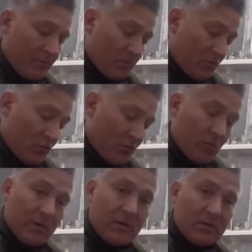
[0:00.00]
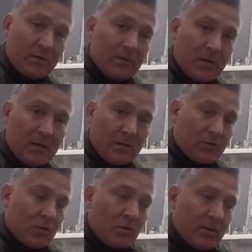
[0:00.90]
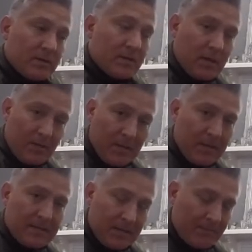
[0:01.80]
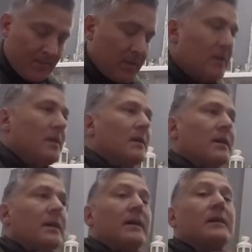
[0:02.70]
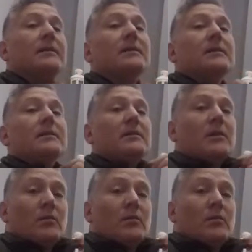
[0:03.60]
or you want to control it to keep the heat in. Again, you know,